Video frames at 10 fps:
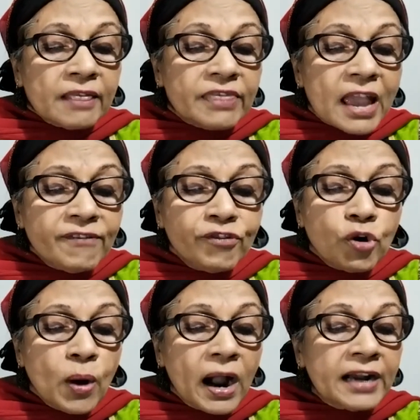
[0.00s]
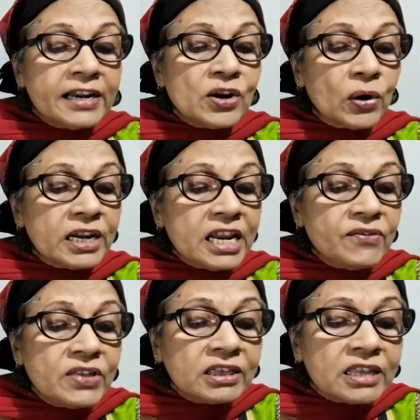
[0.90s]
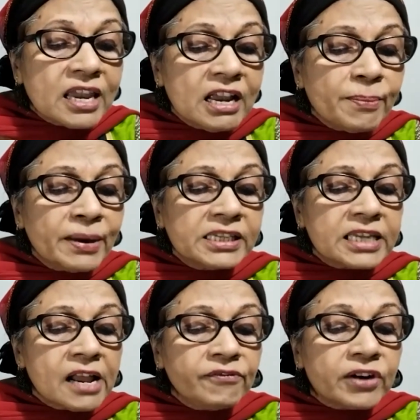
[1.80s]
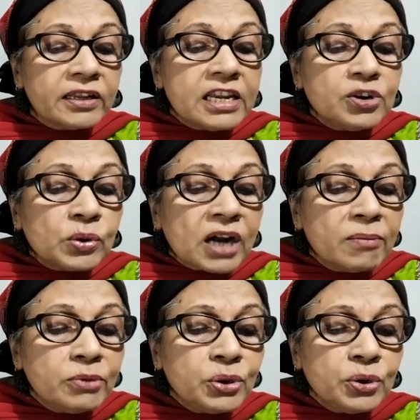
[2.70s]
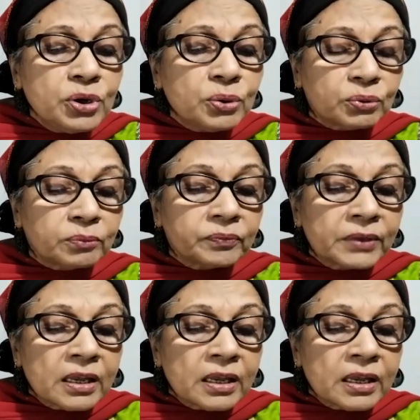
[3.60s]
Therefore, I did not even think myself worthy to come to you.